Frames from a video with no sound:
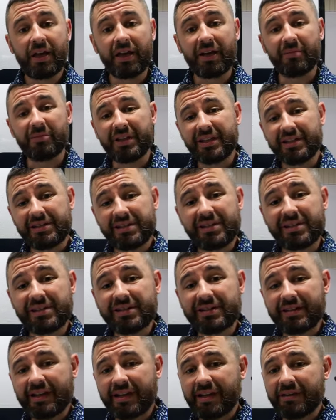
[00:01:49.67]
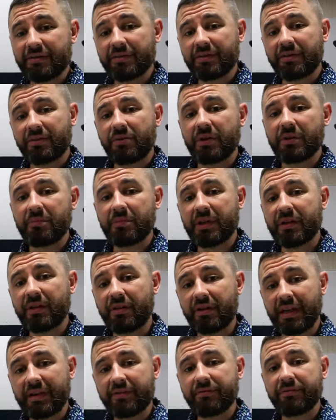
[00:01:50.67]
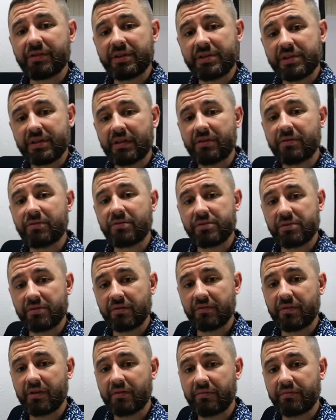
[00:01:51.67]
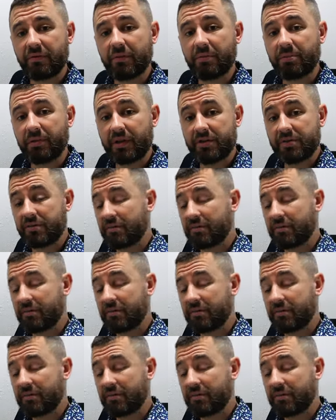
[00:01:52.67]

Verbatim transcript: But this is standard equipment on every single Surveyor floor plan,